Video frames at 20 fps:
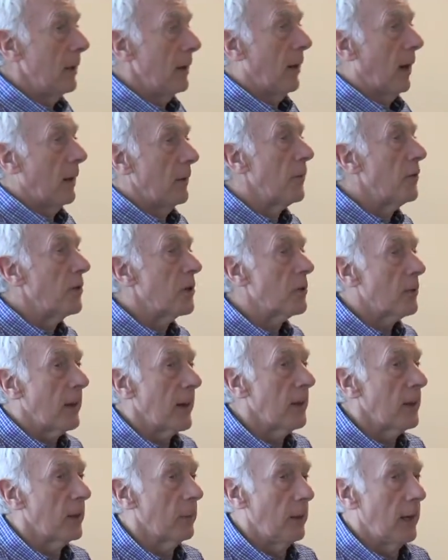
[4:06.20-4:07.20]
kind of
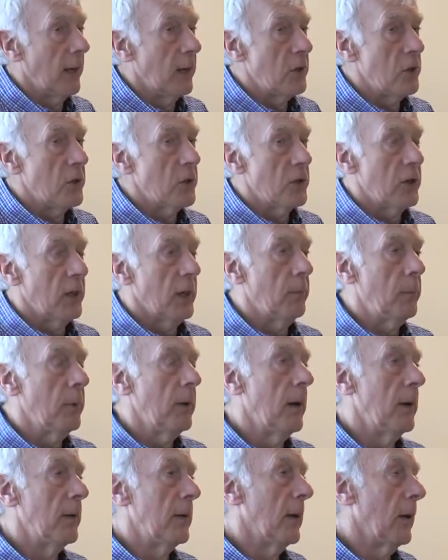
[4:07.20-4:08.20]
strength of relationship,
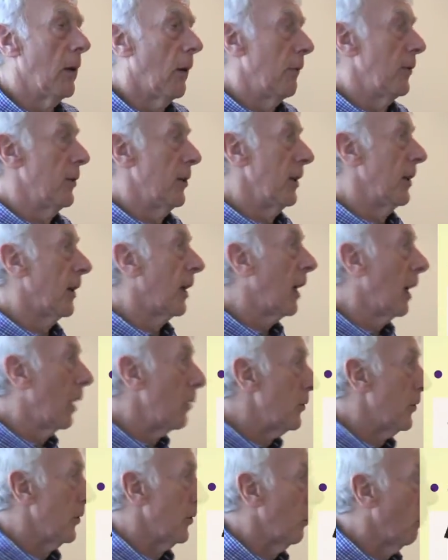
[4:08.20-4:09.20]
and obviously the
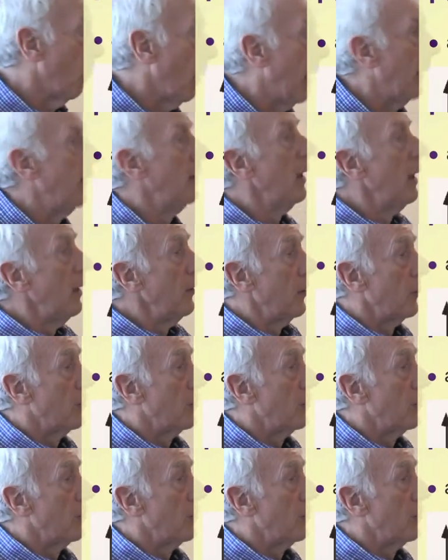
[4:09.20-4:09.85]
closer to one, the